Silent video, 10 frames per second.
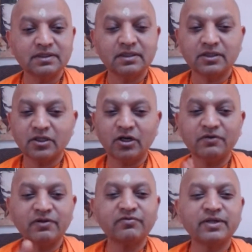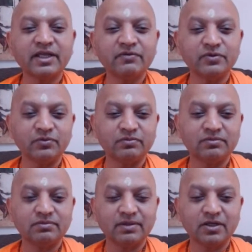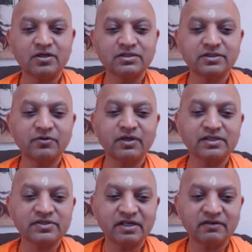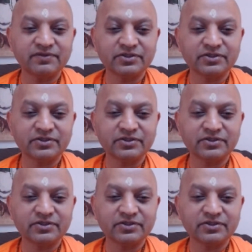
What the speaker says: the Lord will forgive you because you are unselfish.